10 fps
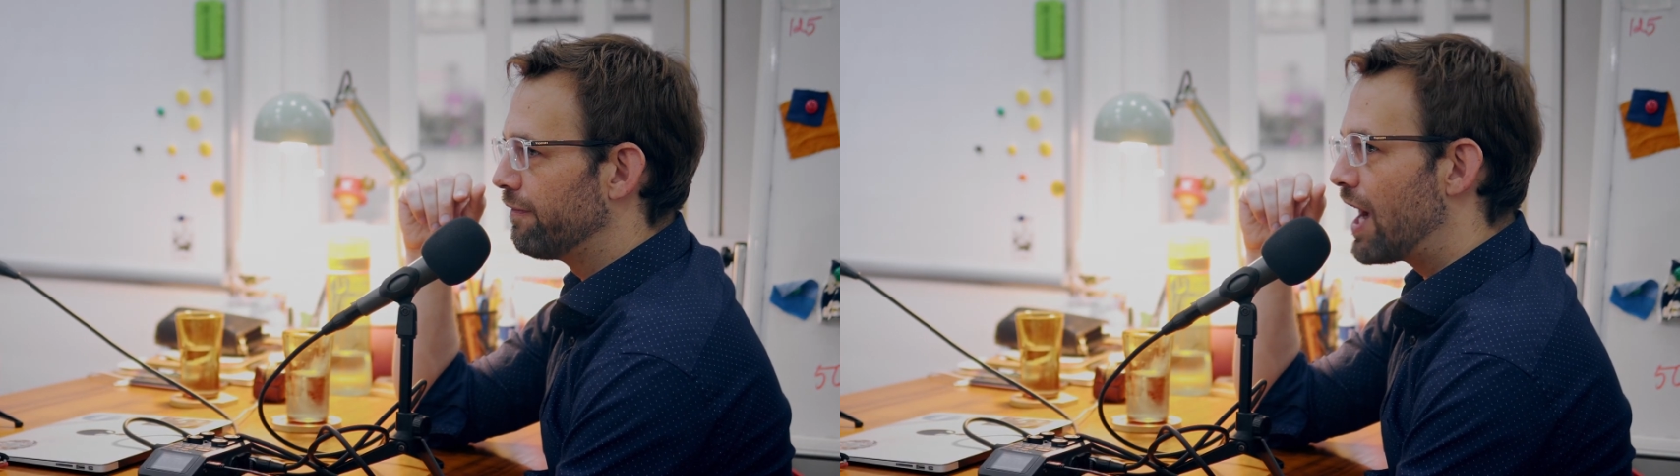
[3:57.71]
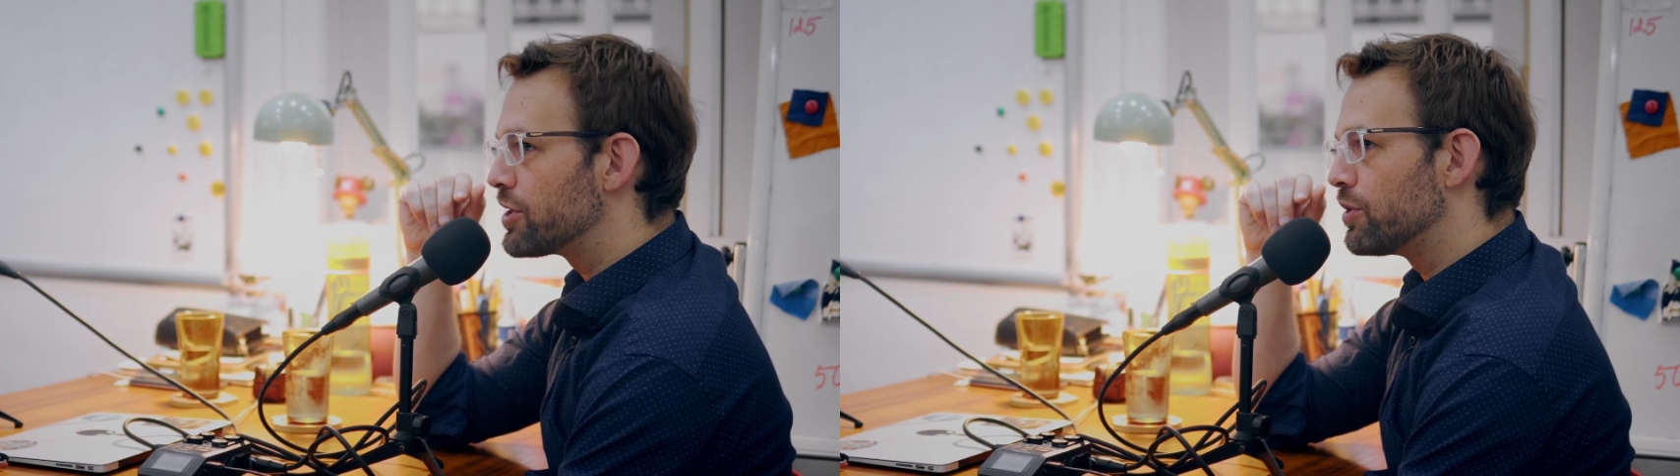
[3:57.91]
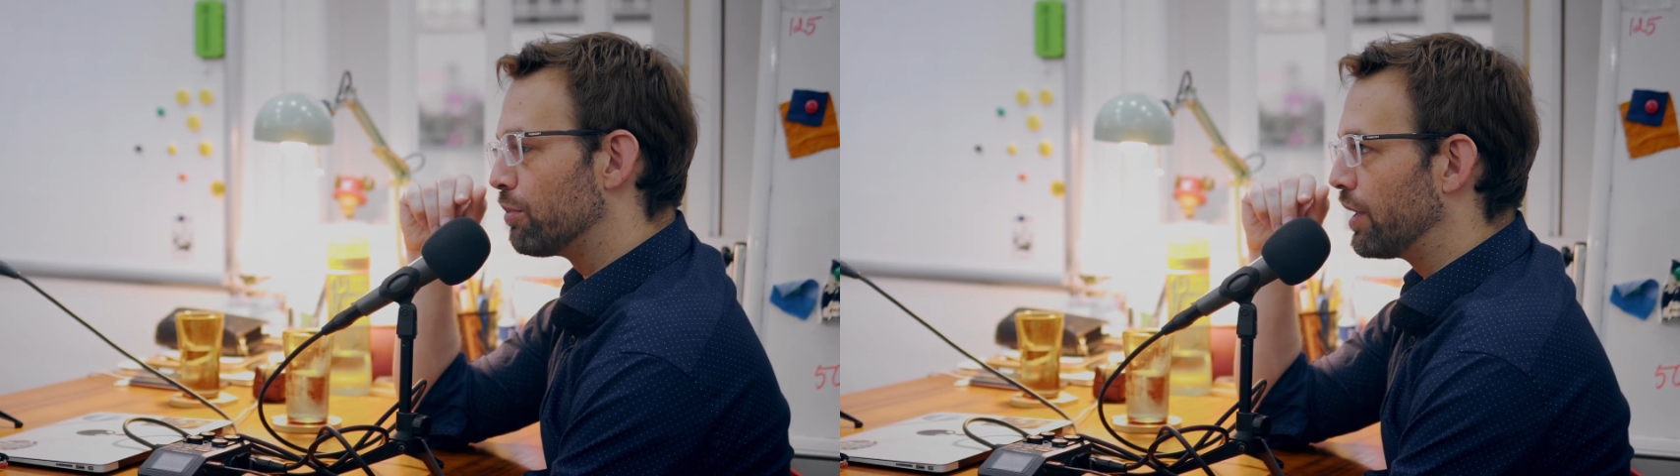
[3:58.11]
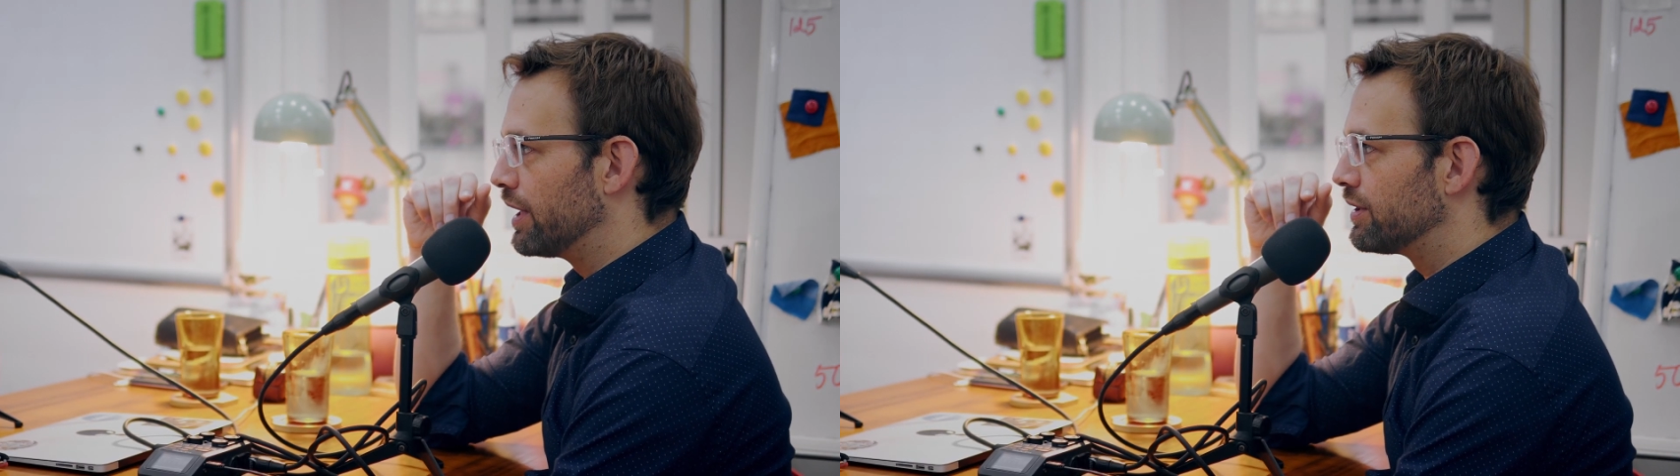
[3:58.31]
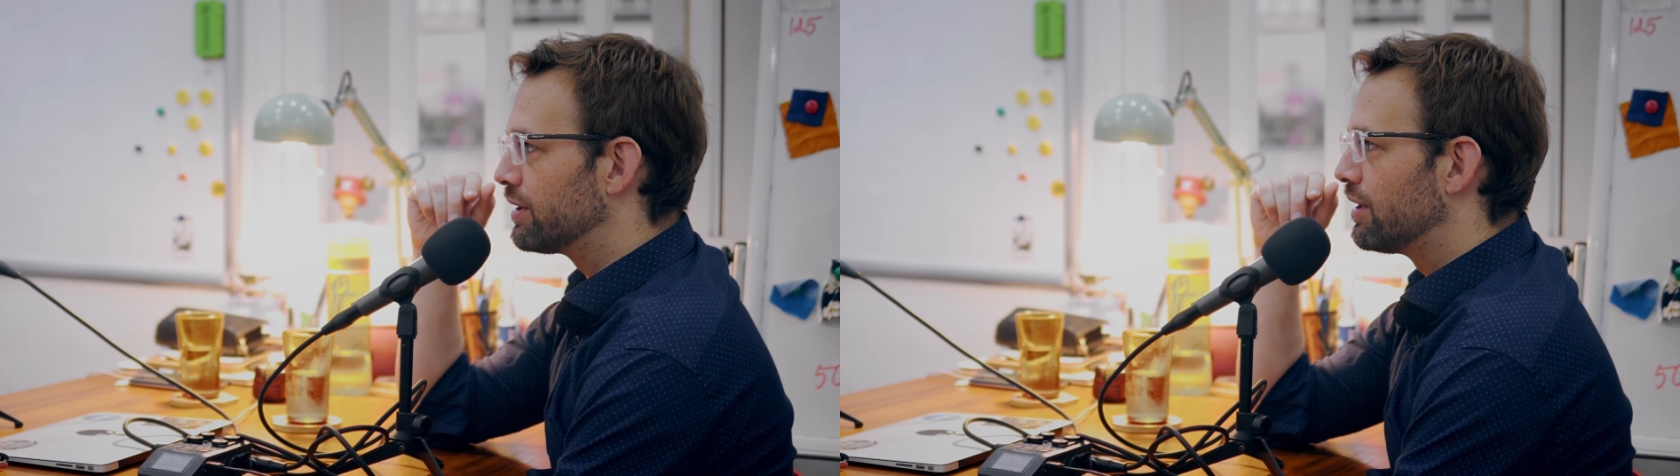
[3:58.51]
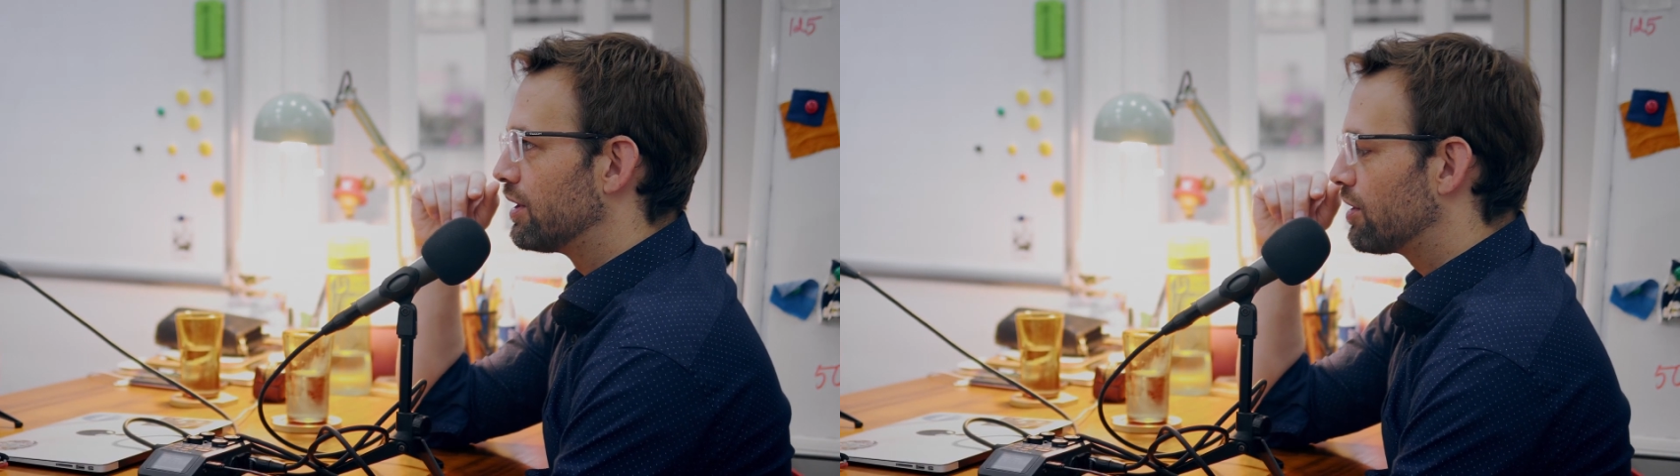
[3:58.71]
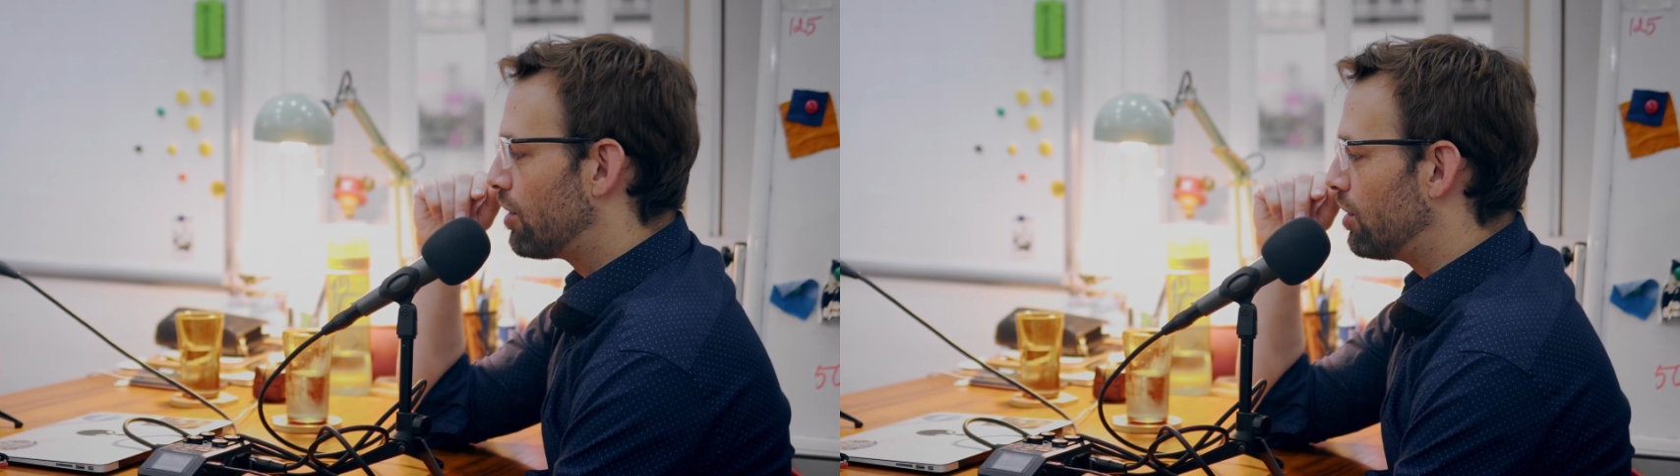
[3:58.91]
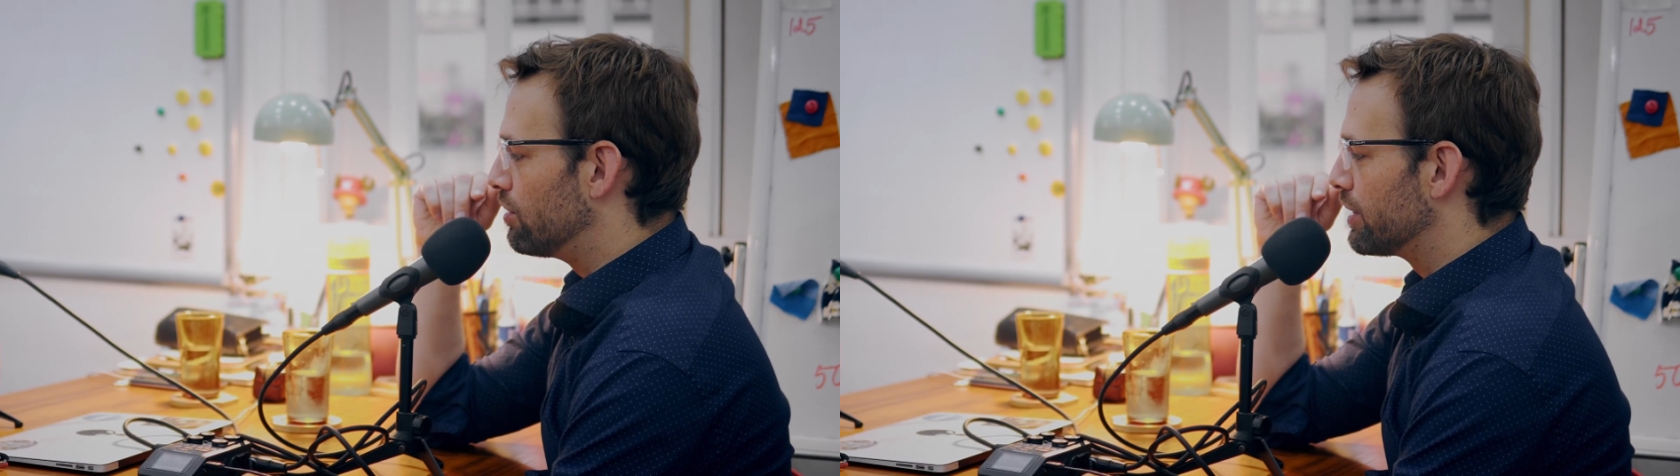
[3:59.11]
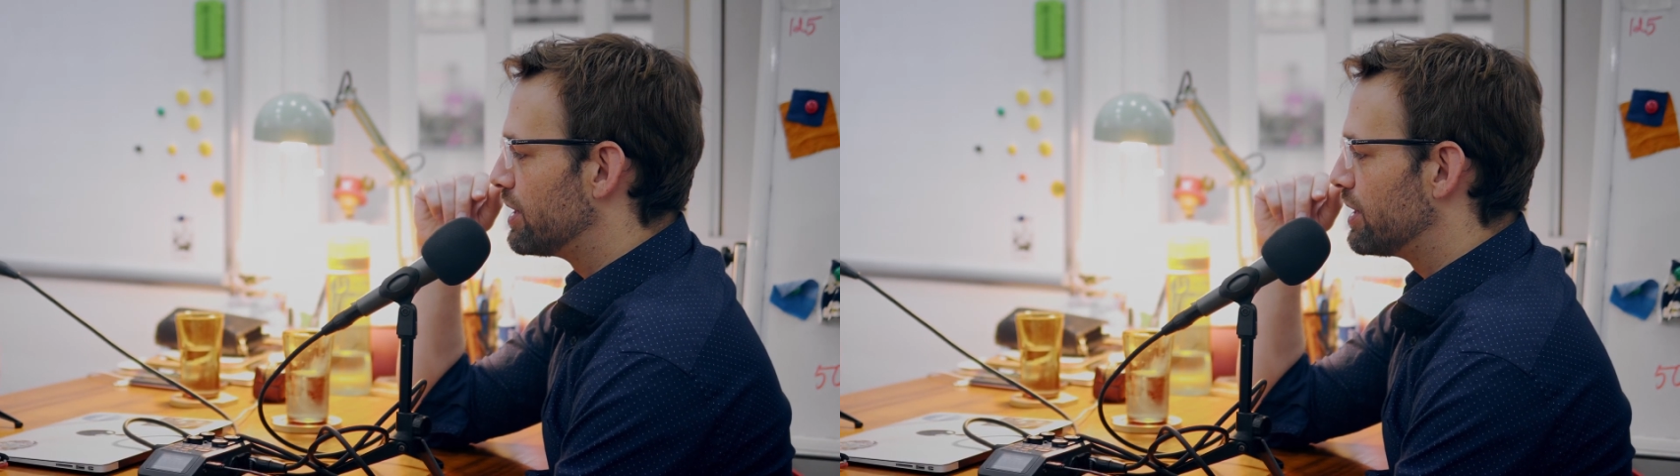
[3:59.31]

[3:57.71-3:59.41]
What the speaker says: fashion brand called